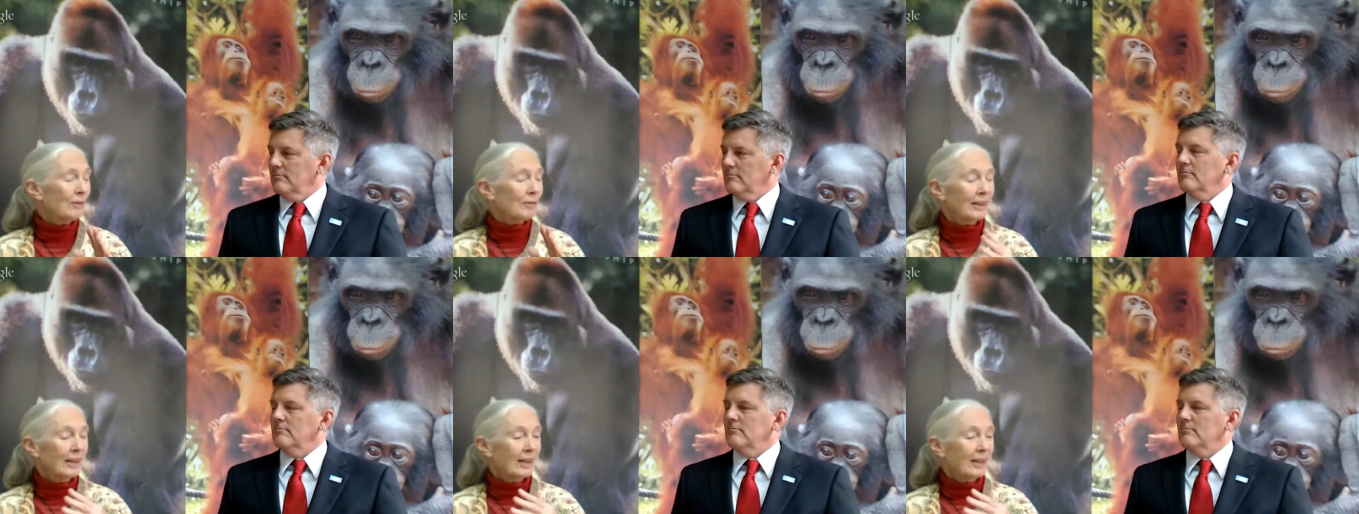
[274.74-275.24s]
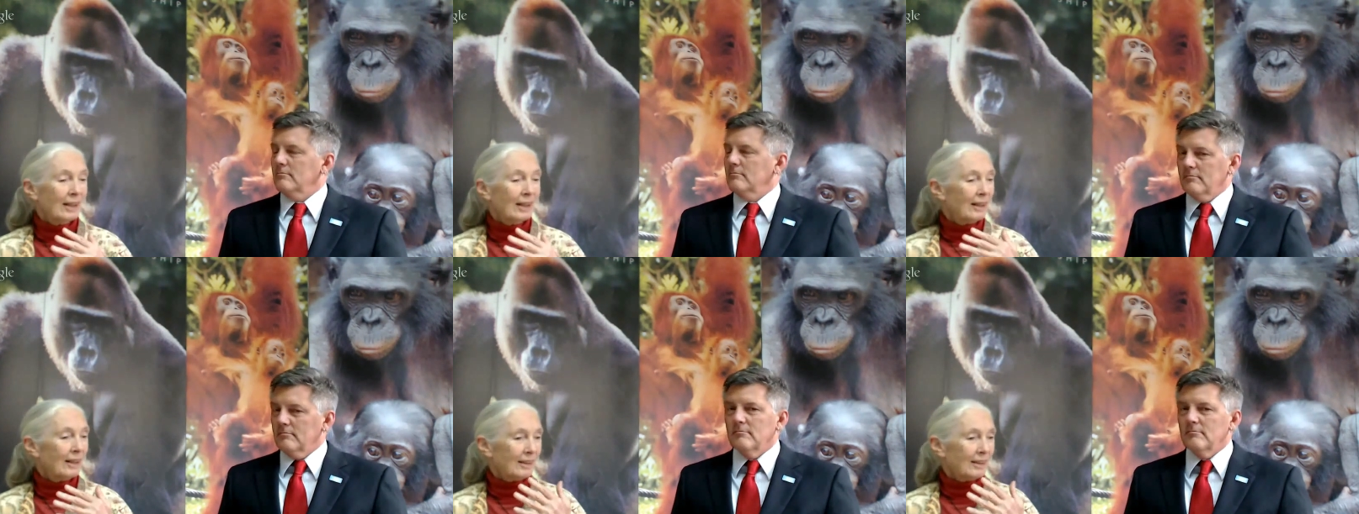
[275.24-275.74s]
Speaker 1: even,
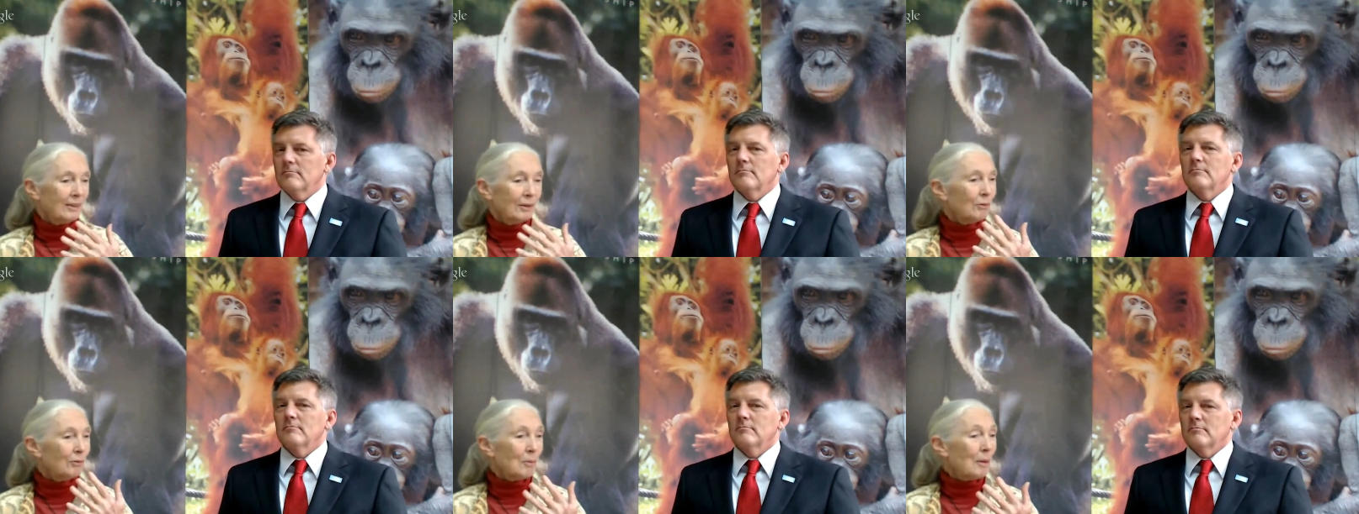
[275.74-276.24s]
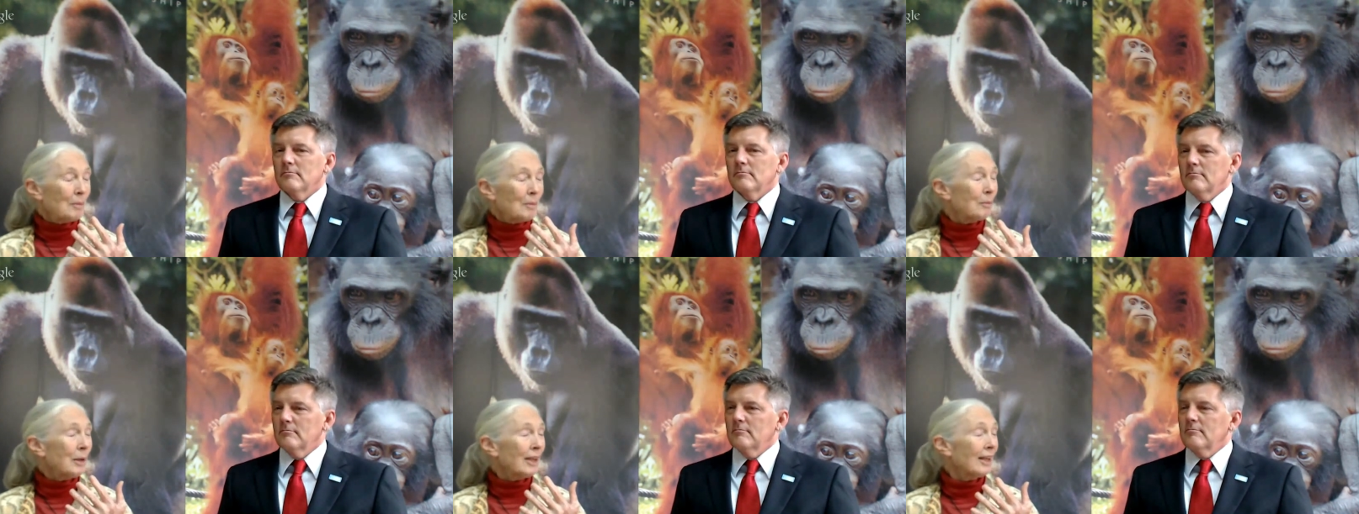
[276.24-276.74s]
I don't
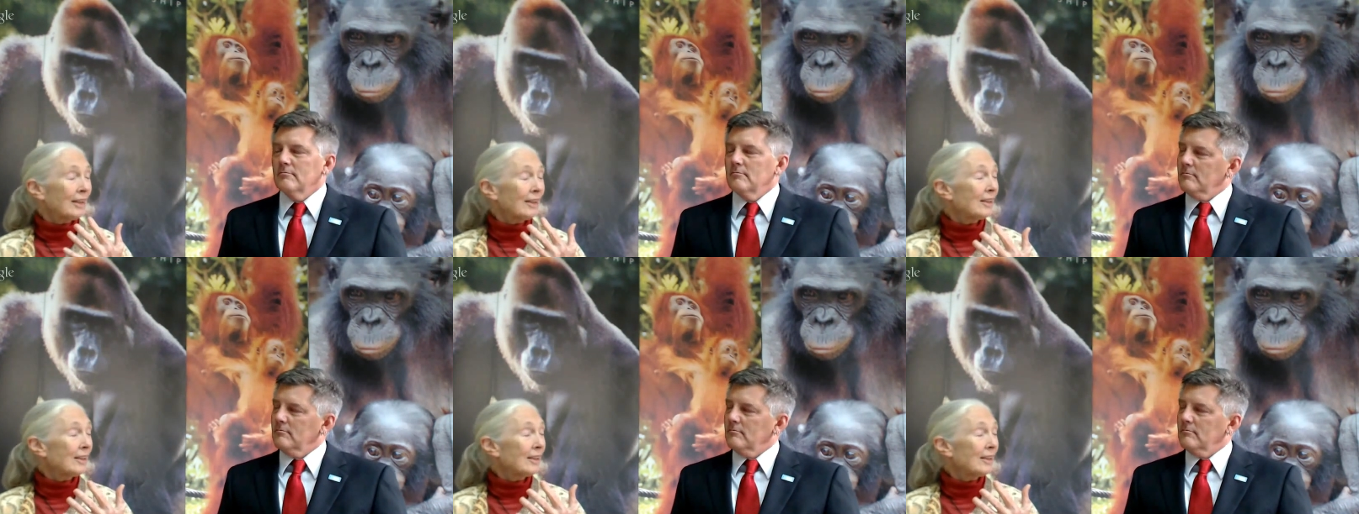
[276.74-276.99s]
remember making